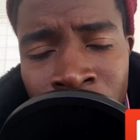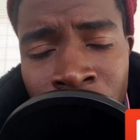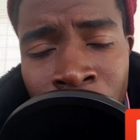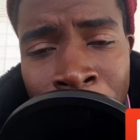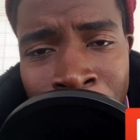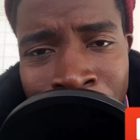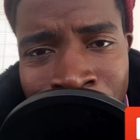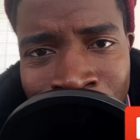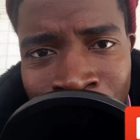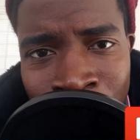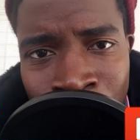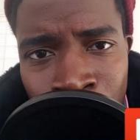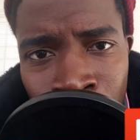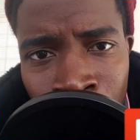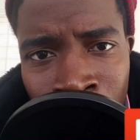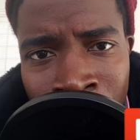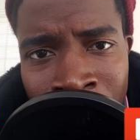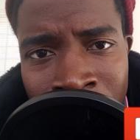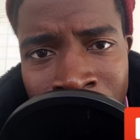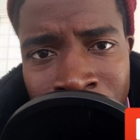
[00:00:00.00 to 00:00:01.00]
from the
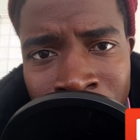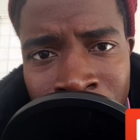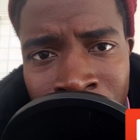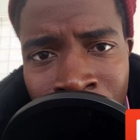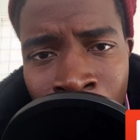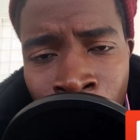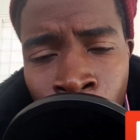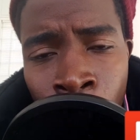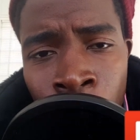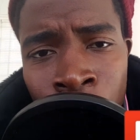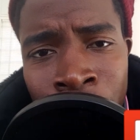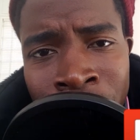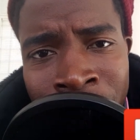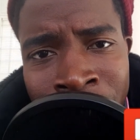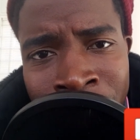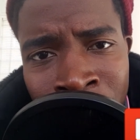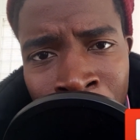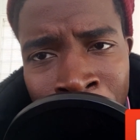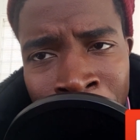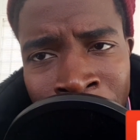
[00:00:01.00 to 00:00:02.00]
presidential election? I want you
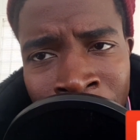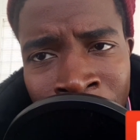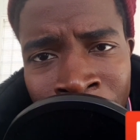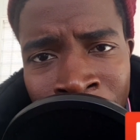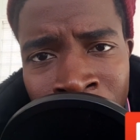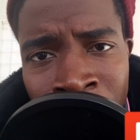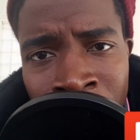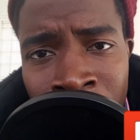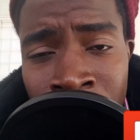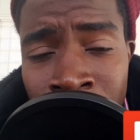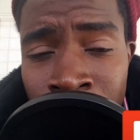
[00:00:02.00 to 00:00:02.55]
to tell me that.